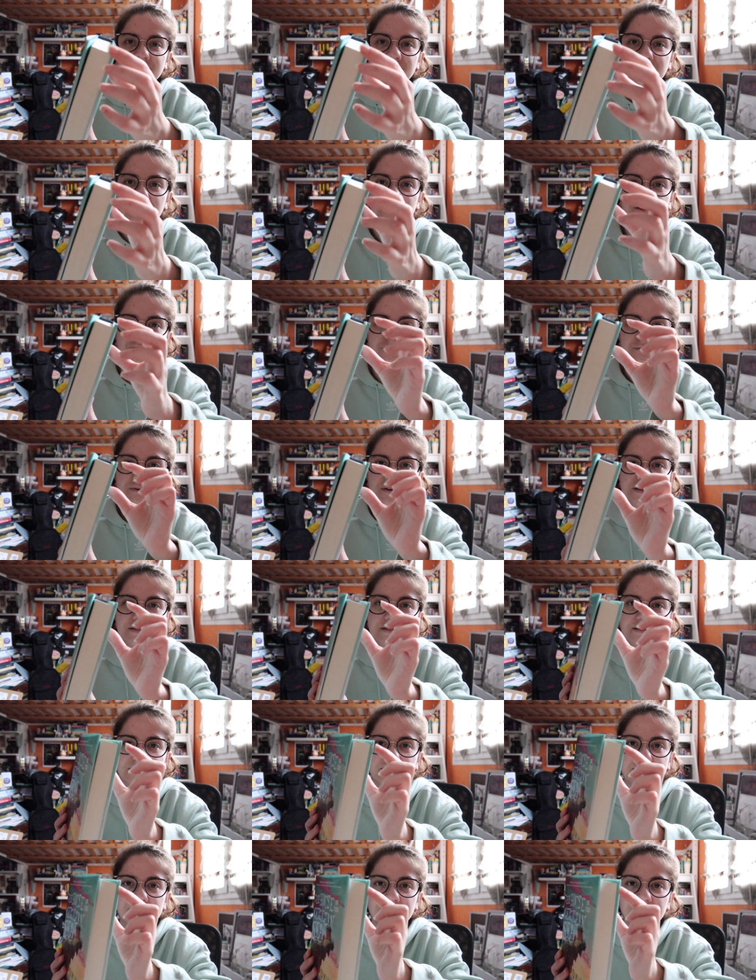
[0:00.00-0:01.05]
You can't really
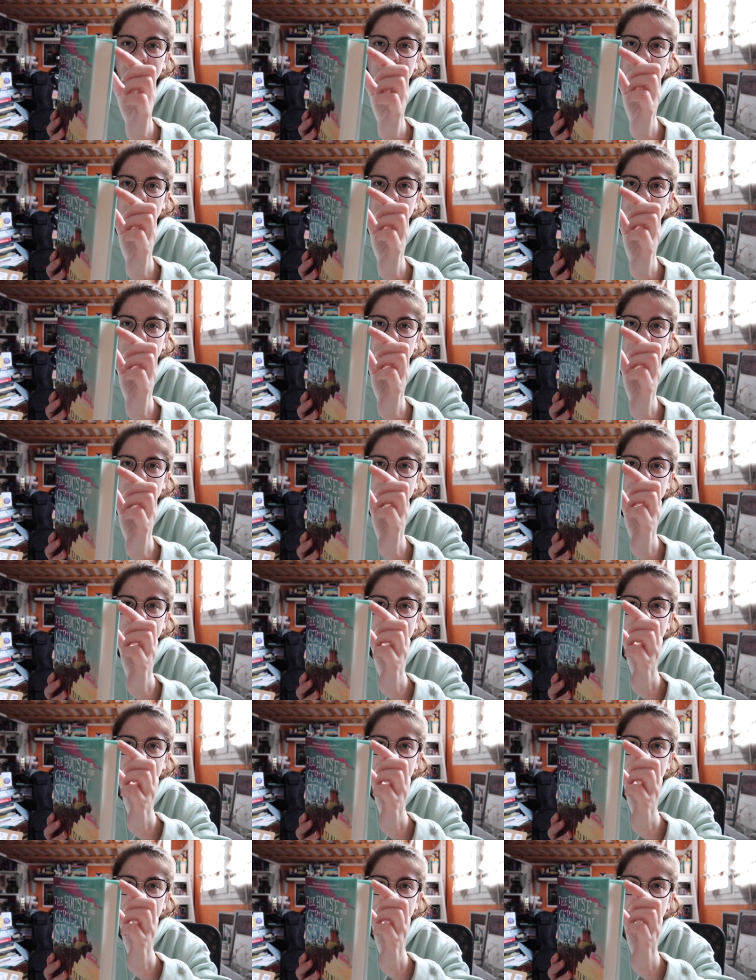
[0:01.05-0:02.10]
see it, but
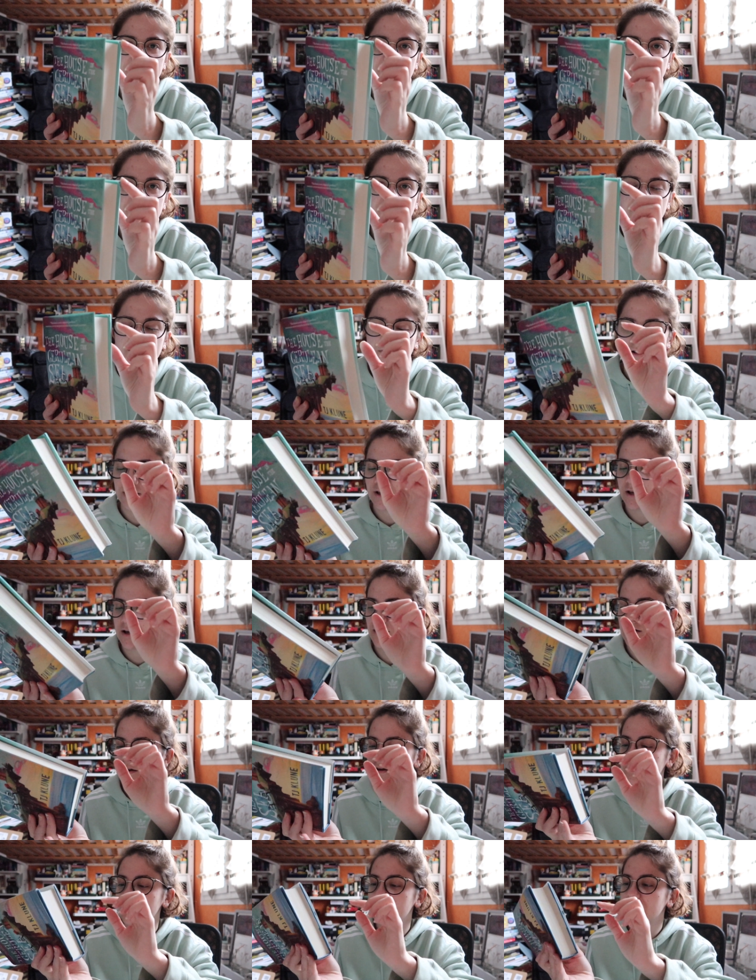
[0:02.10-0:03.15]
it's a bit destroyed
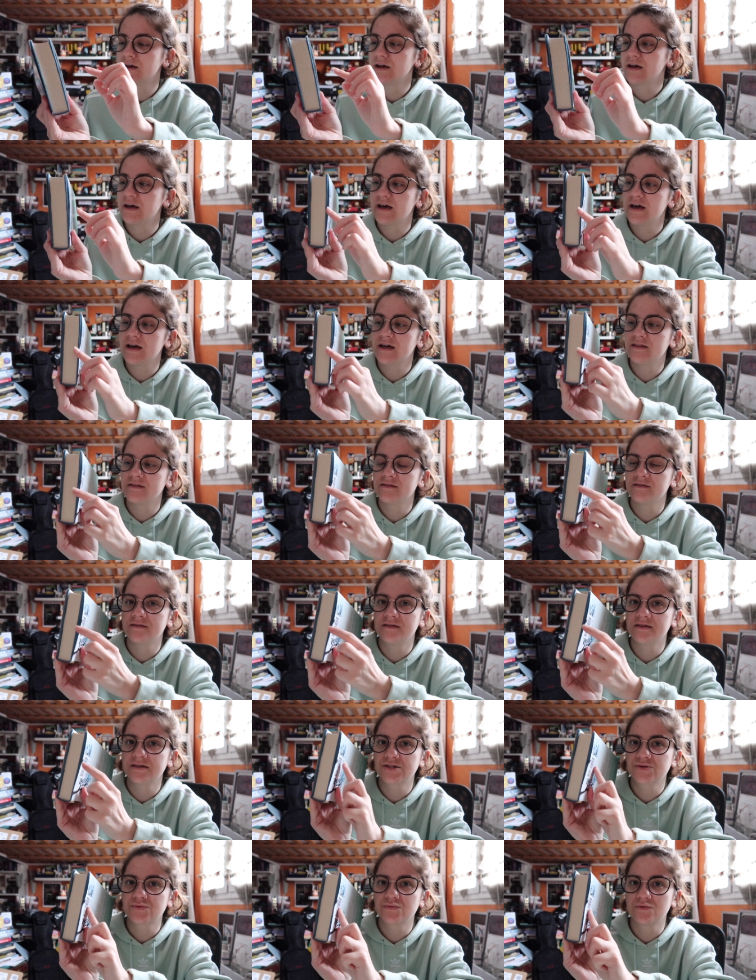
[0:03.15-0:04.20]
here,
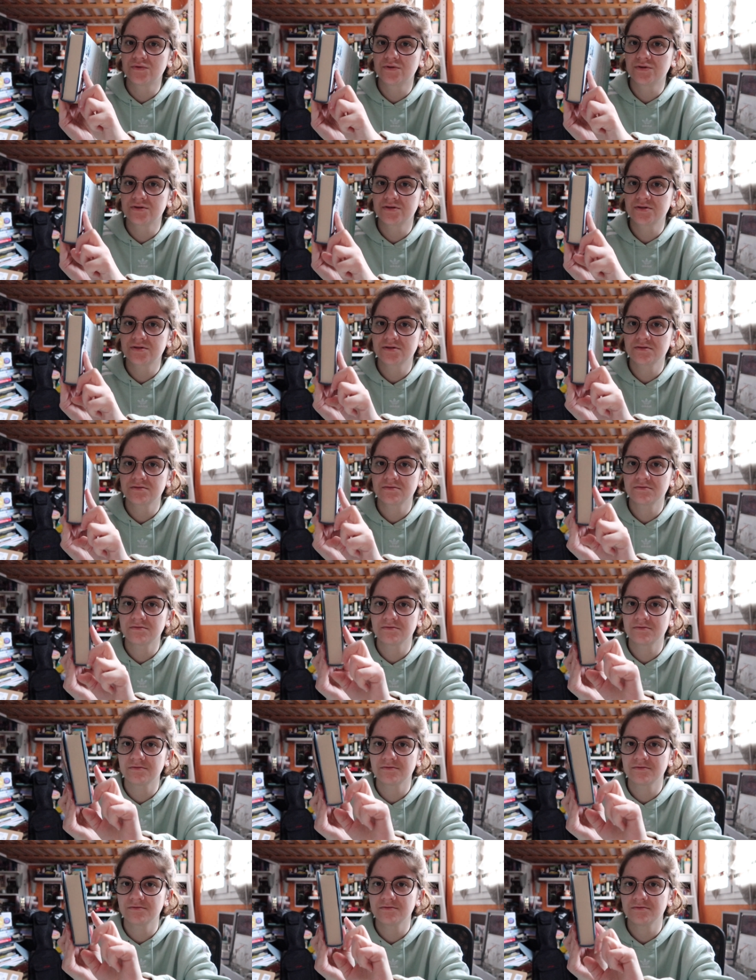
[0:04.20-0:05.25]
and this was
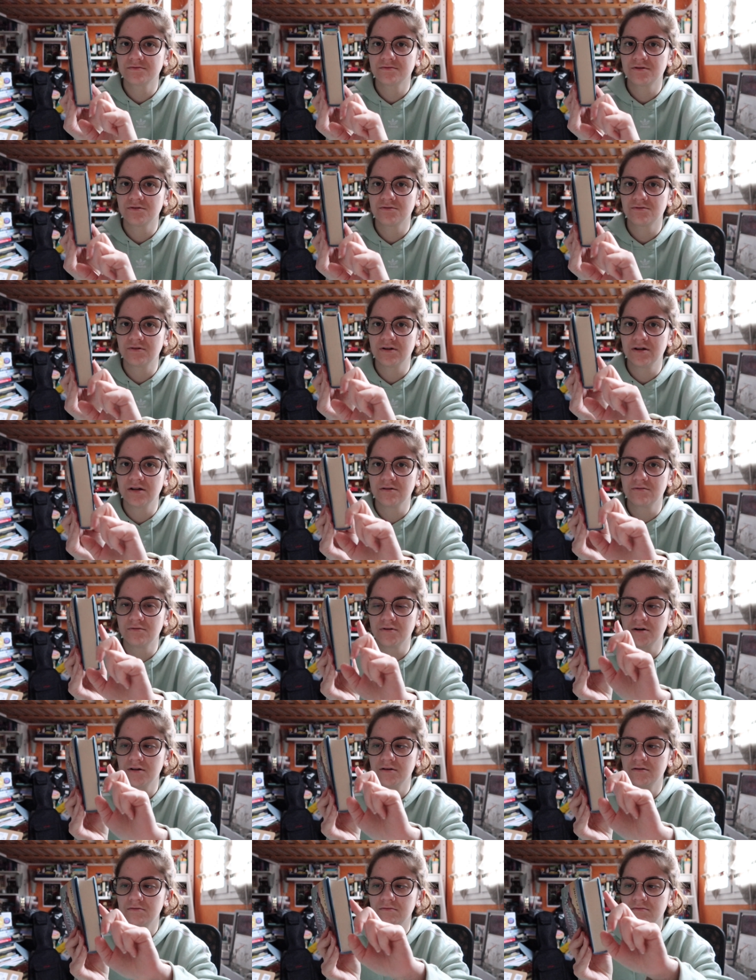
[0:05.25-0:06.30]
not really
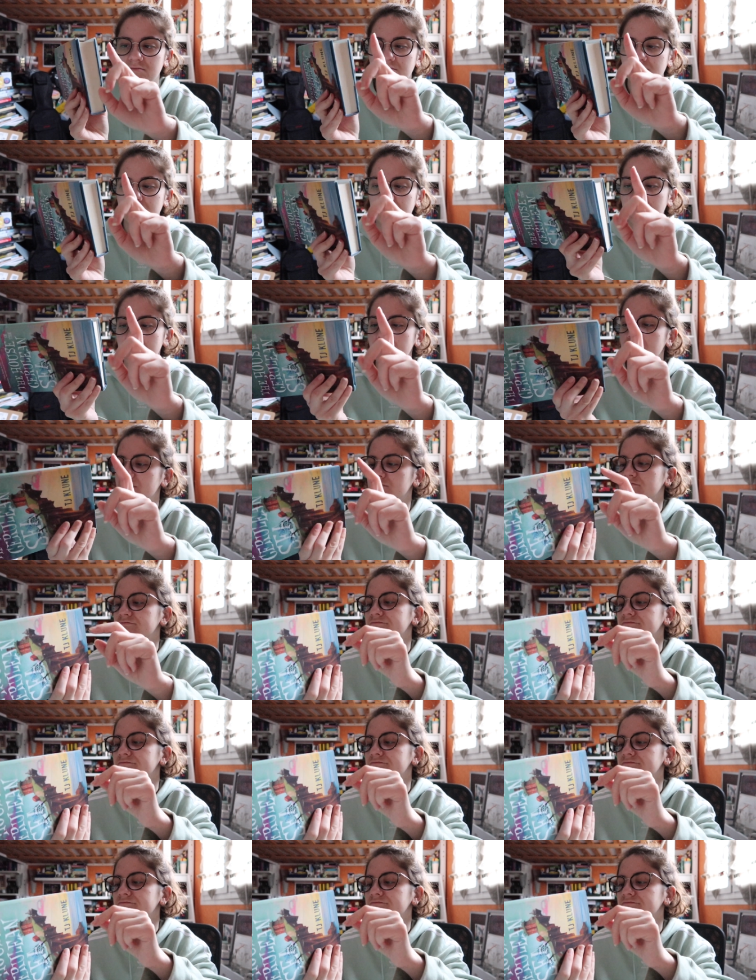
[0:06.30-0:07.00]
well, but